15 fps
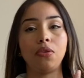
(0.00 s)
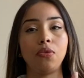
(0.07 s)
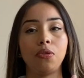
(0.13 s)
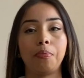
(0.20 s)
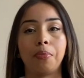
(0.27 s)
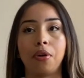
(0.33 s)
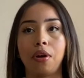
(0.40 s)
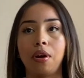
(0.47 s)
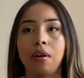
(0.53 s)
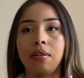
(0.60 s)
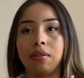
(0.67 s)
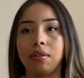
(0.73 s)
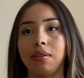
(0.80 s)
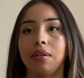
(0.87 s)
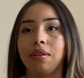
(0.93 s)
nude bra,
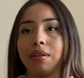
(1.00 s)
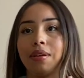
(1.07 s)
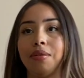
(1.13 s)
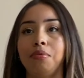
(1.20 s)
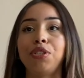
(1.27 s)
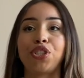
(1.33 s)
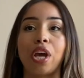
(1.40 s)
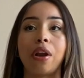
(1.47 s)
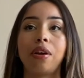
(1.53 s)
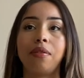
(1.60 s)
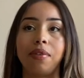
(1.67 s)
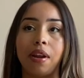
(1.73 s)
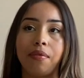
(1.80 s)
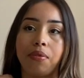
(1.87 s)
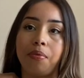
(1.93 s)
which I don't
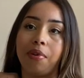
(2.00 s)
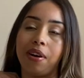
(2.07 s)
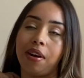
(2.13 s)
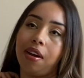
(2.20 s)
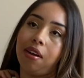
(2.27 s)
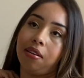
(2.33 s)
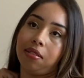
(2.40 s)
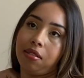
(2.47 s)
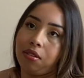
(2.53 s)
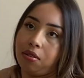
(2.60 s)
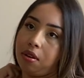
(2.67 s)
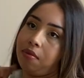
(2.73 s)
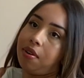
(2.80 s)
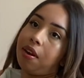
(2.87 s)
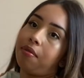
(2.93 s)
even have to wear. I honestly don't
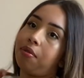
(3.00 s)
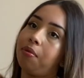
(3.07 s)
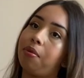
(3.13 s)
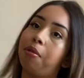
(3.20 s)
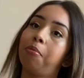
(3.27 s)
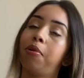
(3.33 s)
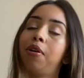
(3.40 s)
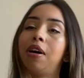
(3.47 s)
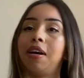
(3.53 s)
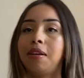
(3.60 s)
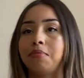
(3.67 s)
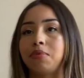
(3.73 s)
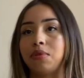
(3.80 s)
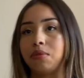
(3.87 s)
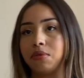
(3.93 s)
even have to wear a bra.
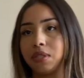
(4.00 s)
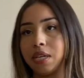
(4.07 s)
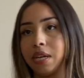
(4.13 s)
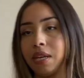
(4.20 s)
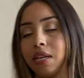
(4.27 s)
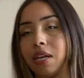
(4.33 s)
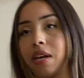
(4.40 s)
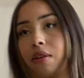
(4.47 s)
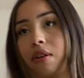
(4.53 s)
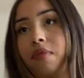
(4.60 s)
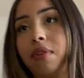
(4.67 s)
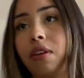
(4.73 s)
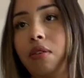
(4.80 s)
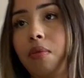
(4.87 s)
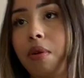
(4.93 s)
I'm so tiny, I don't even
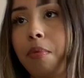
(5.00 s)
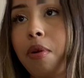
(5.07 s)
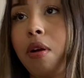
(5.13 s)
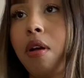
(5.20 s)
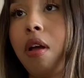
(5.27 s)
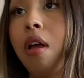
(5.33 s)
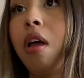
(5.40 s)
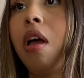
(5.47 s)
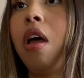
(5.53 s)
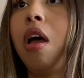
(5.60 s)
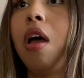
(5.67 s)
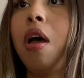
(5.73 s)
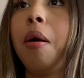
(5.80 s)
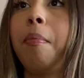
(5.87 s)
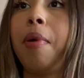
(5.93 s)
need a bra.
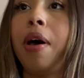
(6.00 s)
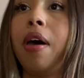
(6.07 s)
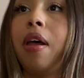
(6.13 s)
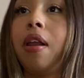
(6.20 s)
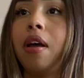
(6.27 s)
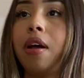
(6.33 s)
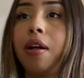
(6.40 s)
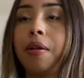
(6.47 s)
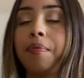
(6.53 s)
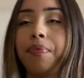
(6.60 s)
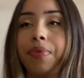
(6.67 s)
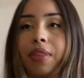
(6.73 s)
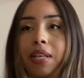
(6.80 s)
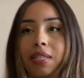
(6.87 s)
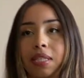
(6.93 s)
But
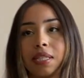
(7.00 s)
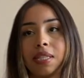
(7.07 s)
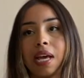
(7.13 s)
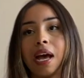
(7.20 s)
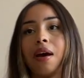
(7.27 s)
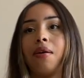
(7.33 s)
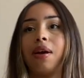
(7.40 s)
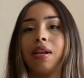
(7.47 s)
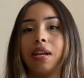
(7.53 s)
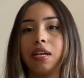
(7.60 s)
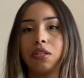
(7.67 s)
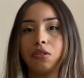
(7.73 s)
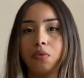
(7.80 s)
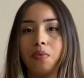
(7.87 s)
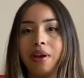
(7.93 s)
this is how I like
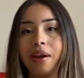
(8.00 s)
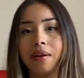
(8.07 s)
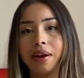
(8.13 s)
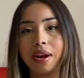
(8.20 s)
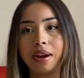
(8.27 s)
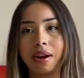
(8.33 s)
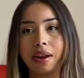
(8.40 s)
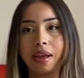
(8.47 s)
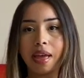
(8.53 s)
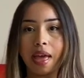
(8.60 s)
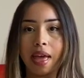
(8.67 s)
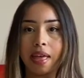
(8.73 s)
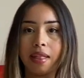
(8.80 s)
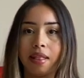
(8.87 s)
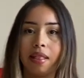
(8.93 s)
to wear it,
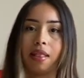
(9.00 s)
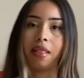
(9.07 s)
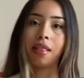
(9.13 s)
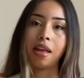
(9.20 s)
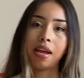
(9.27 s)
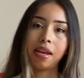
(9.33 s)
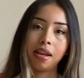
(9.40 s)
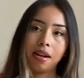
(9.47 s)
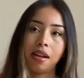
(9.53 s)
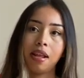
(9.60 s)
and I get a